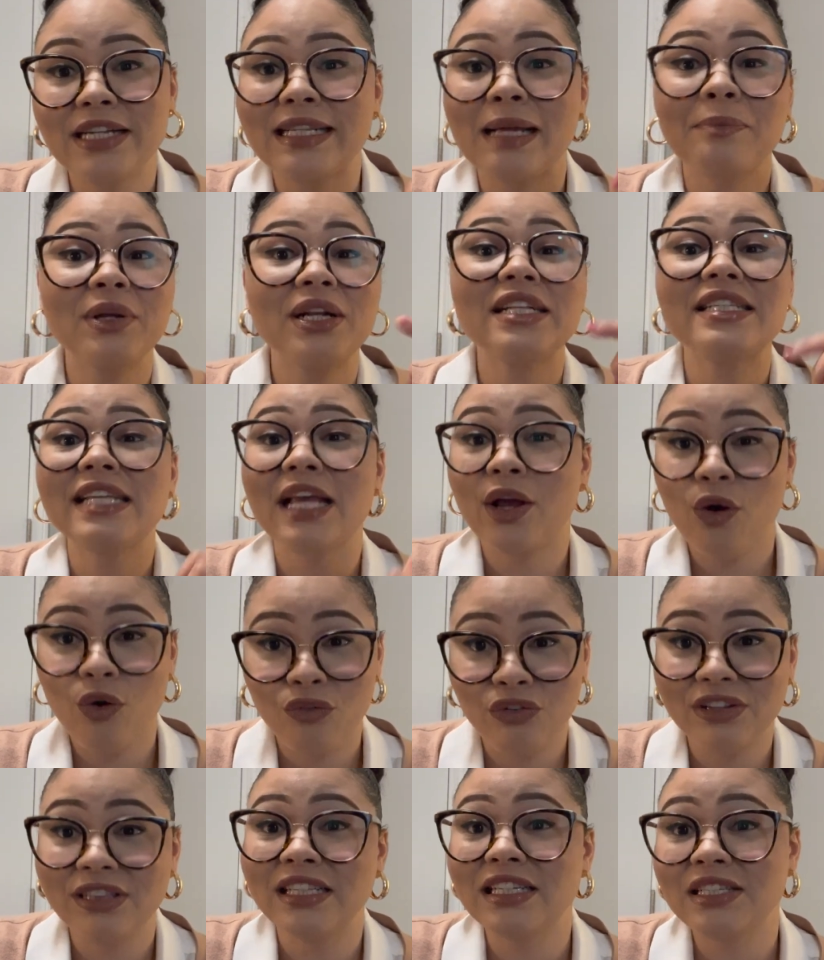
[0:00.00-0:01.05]
I'm going to take
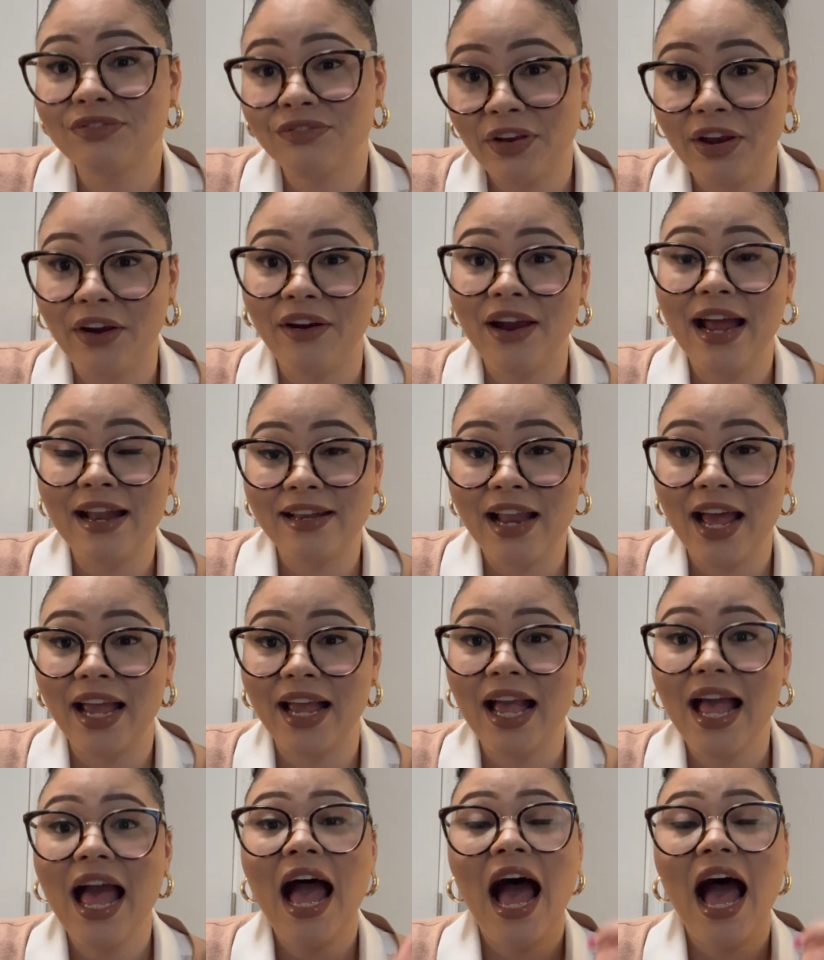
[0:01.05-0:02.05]
over this fear at night.